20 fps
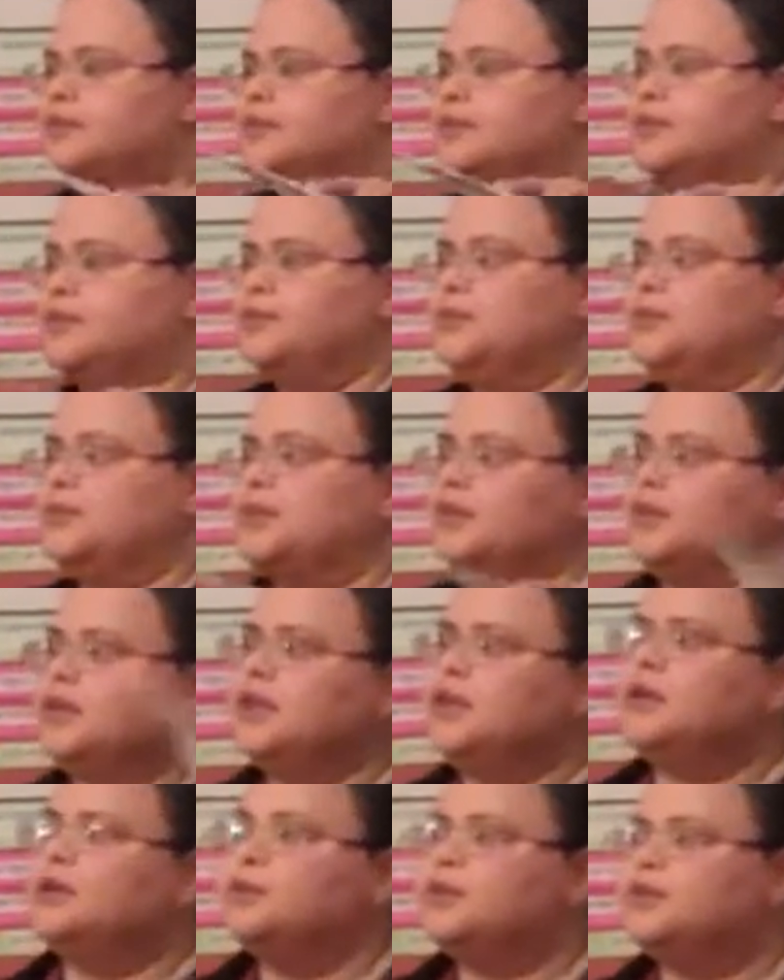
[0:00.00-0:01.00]
He
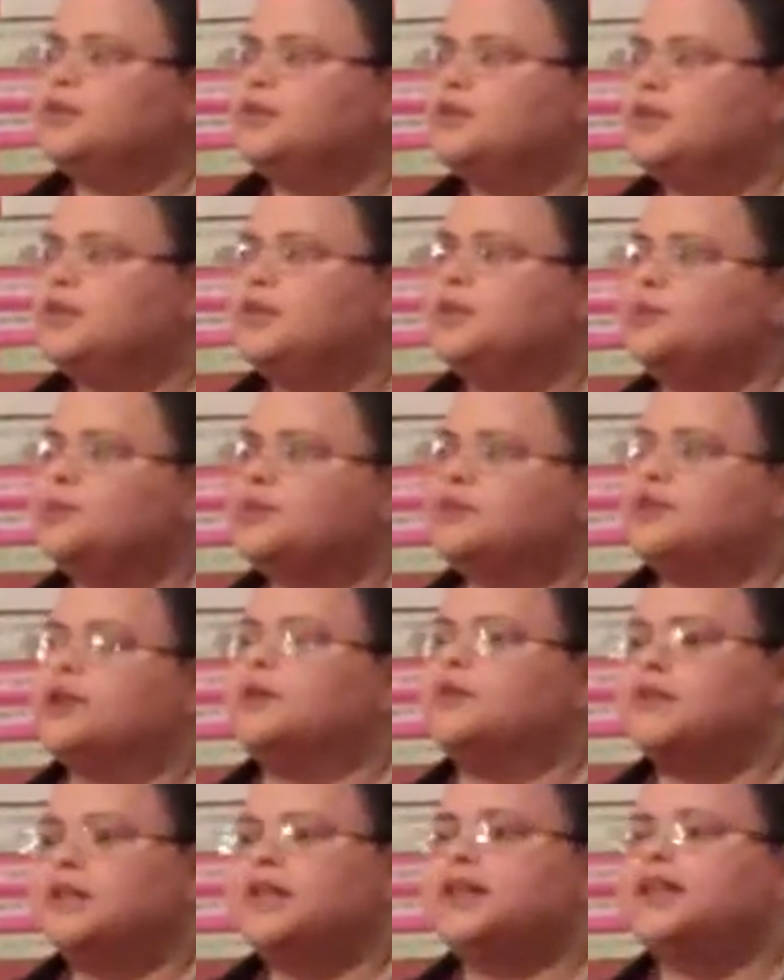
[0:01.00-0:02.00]
was the
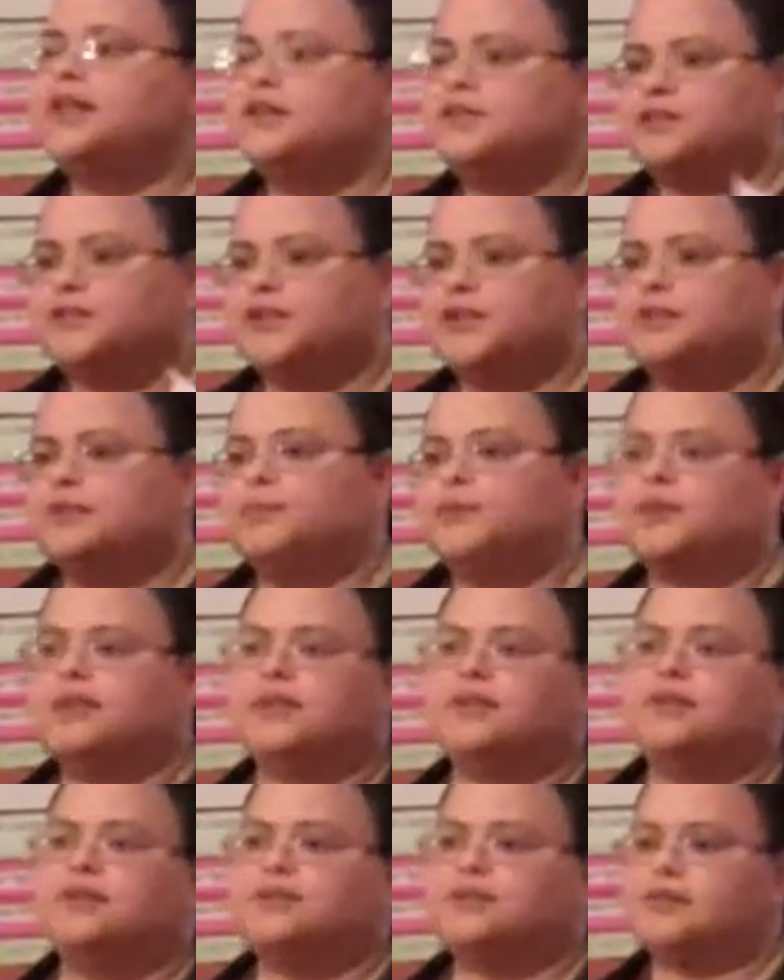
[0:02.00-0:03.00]
only thing visible
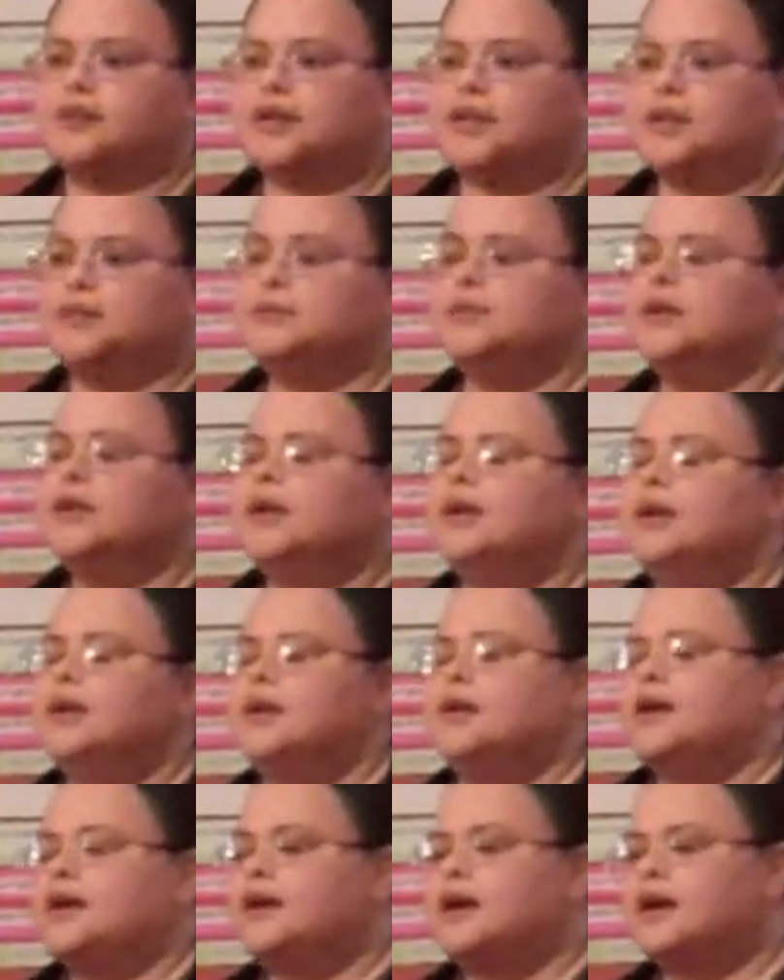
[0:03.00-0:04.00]
in the dream.
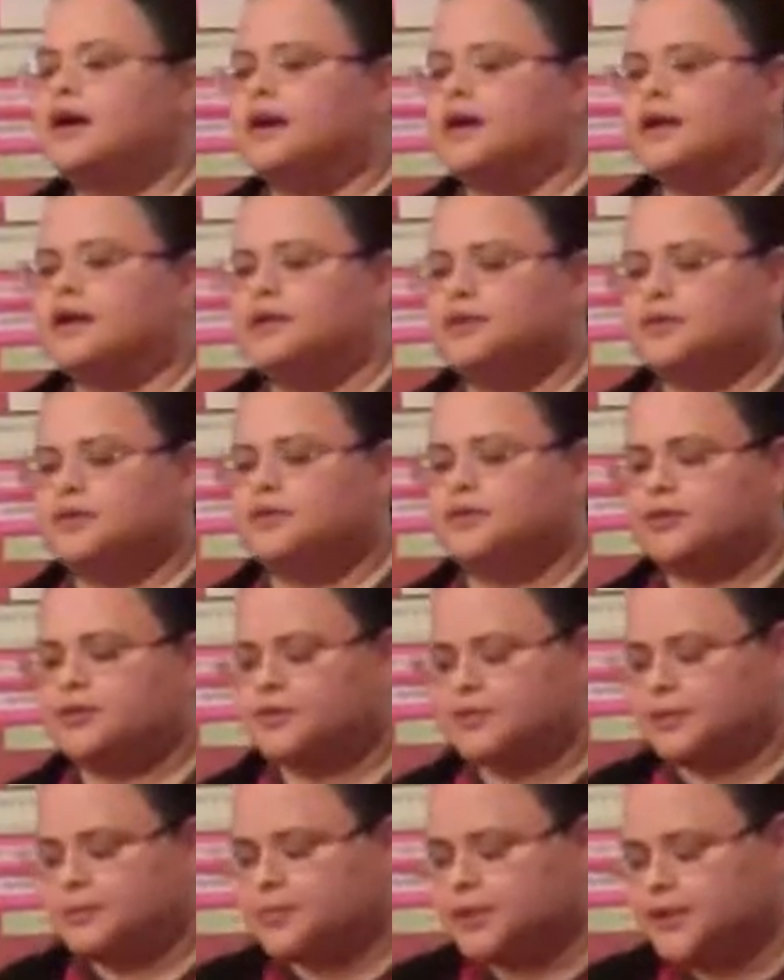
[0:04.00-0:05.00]
It was
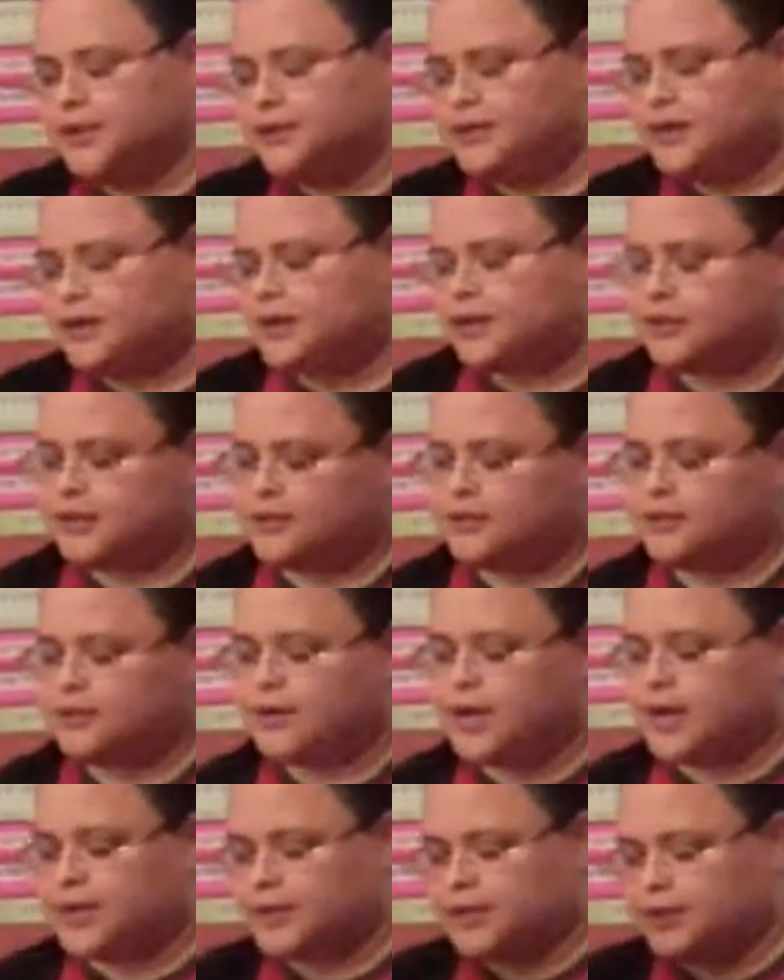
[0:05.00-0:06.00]
just complete darkness
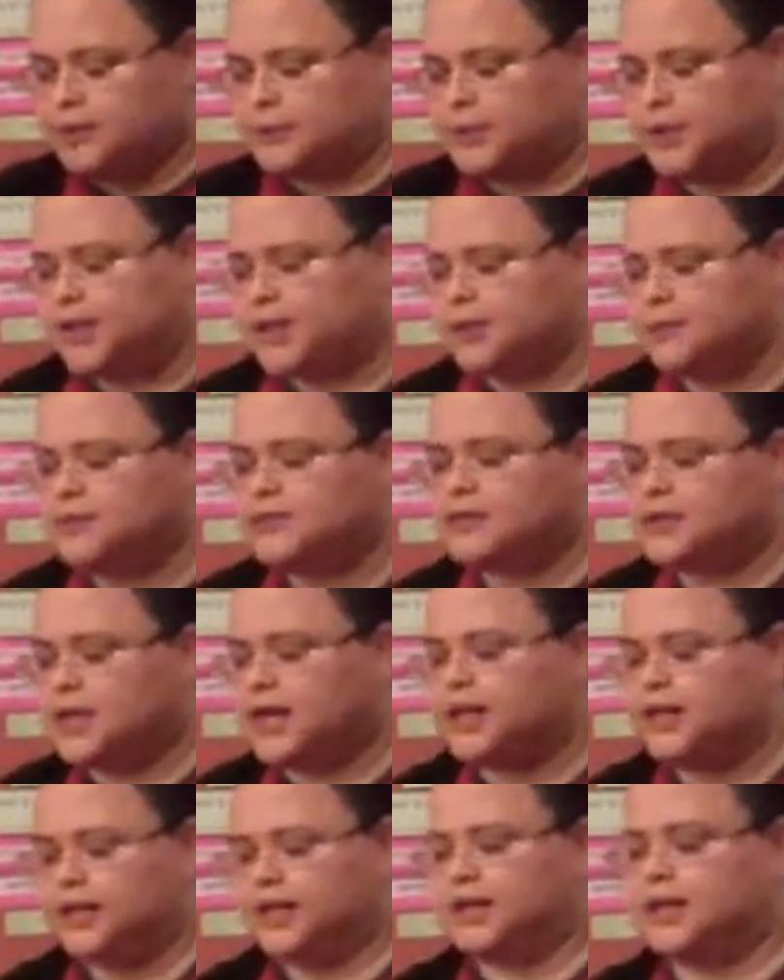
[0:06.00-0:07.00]
around him, and him
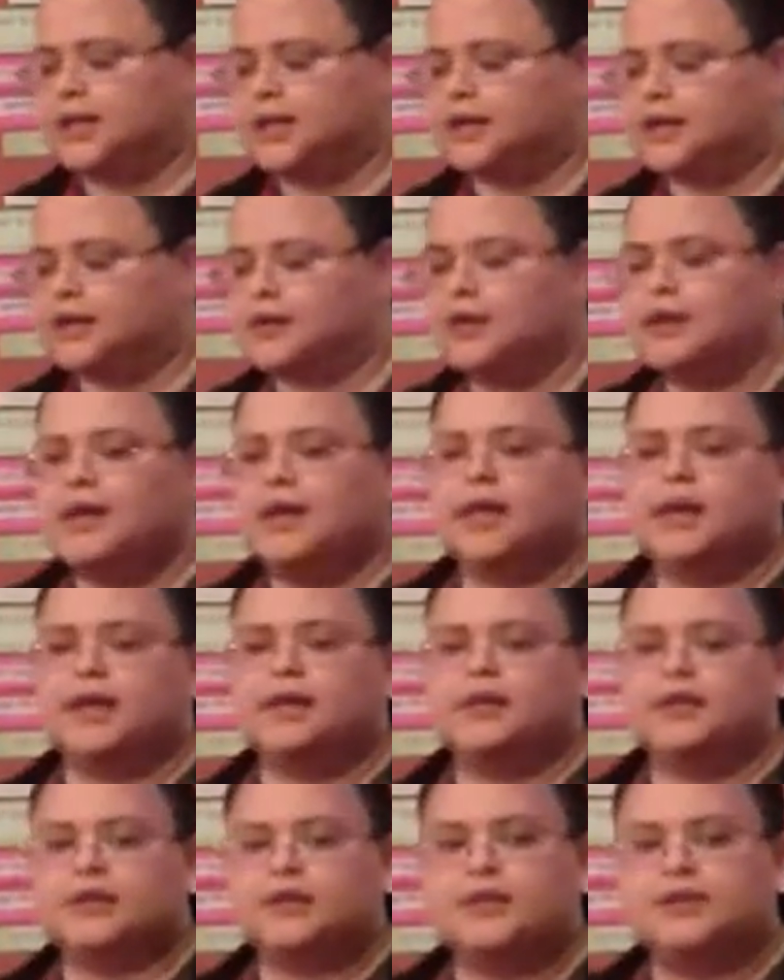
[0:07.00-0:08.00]
standing there,
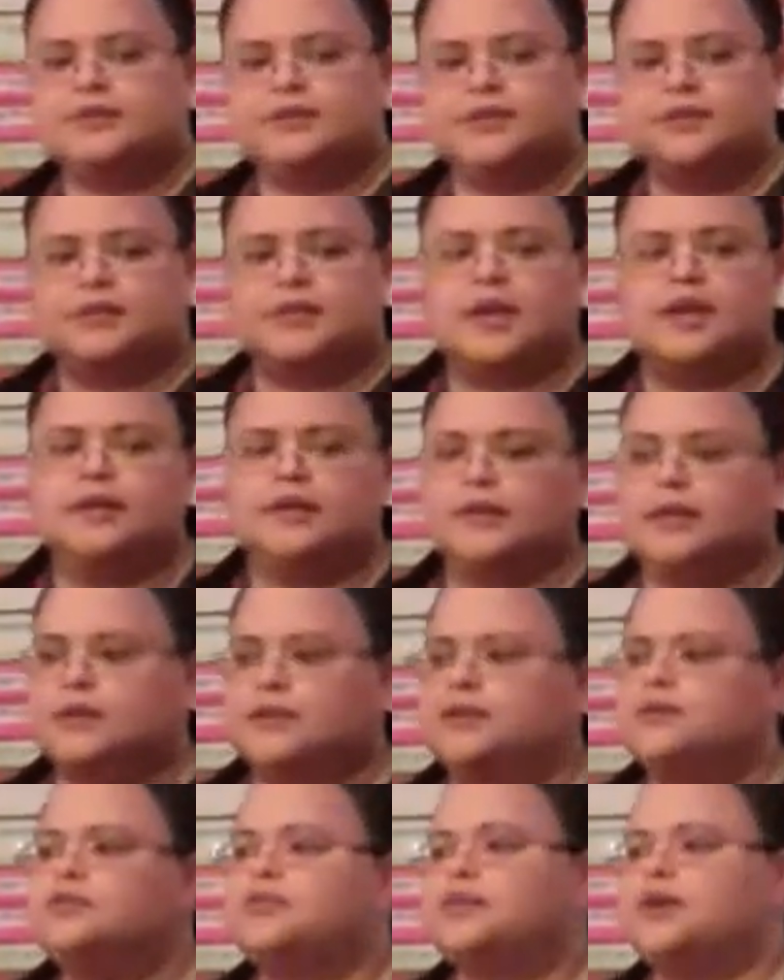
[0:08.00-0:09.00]
and then all of a sudden in
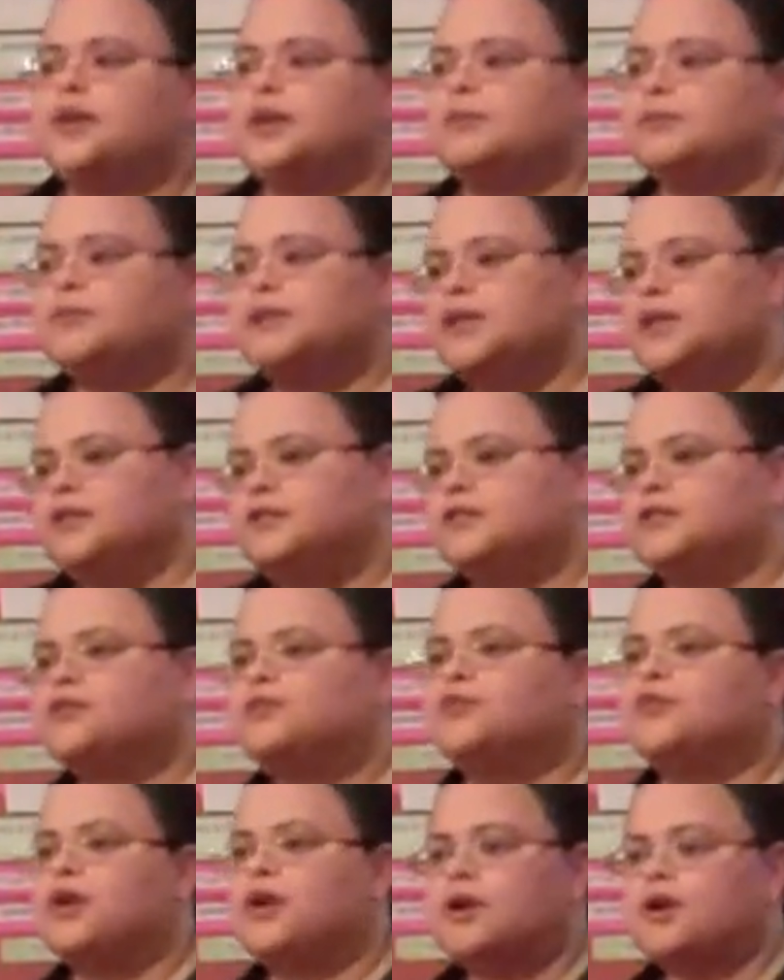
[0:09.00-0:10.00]
the dream he
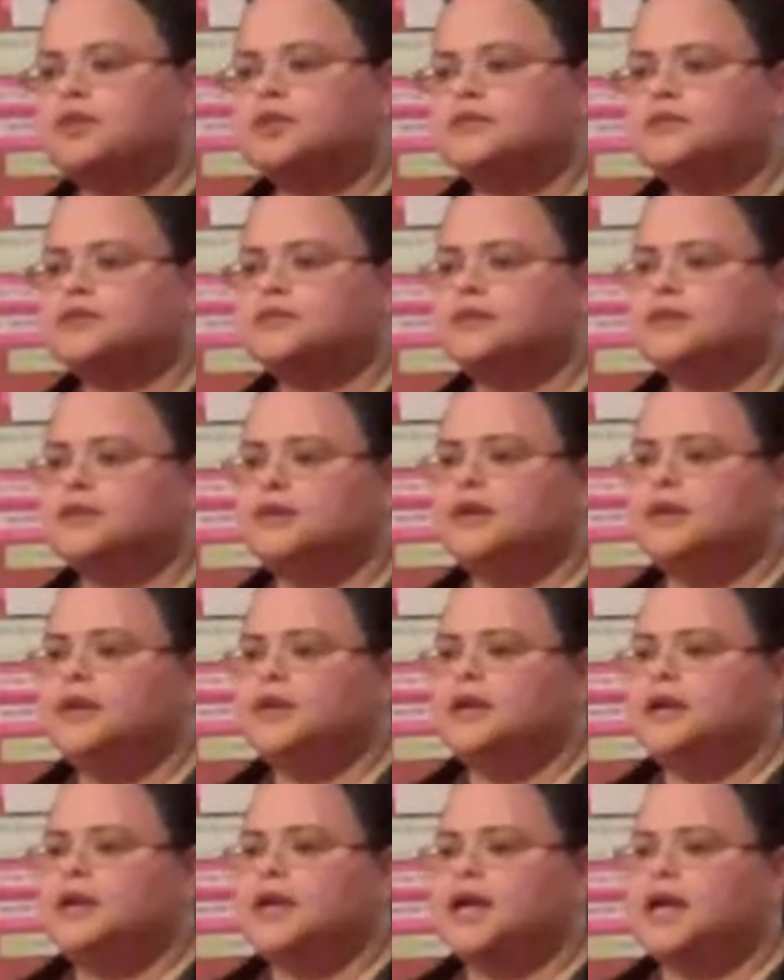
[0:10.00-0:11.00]
just falls,
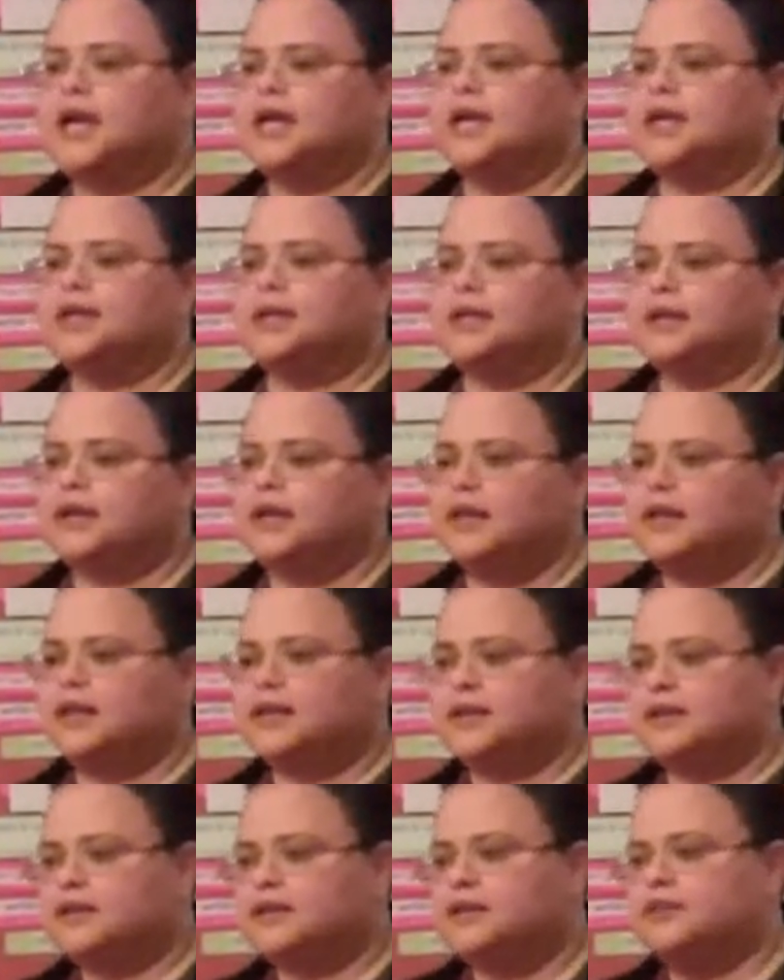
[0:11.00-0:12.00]
and
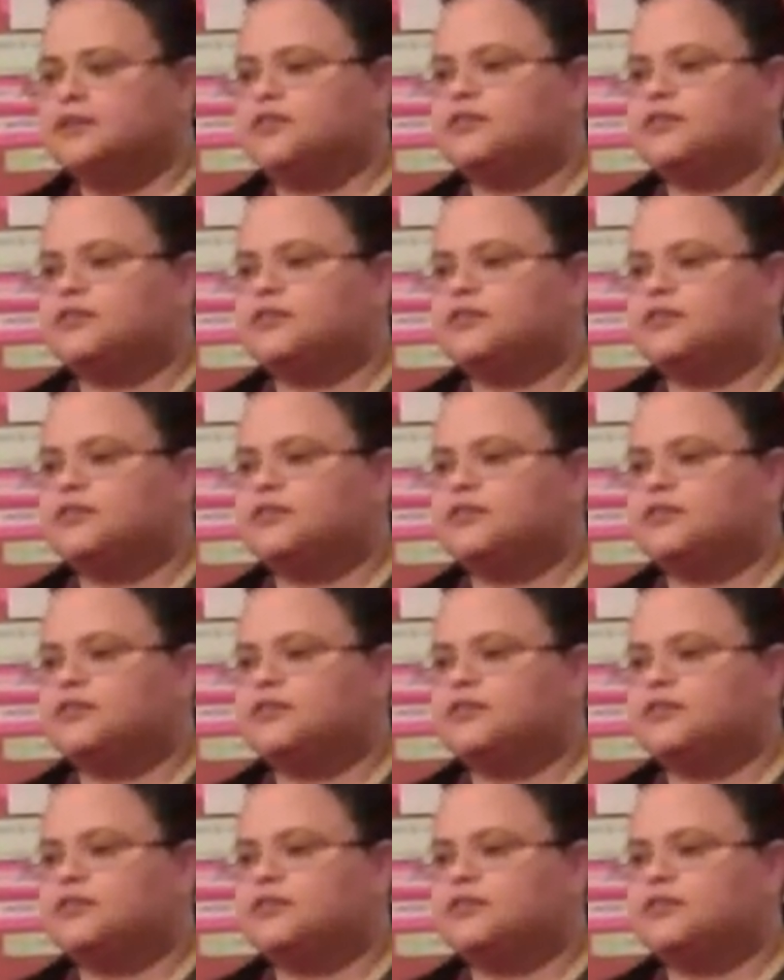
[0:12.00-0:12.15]
is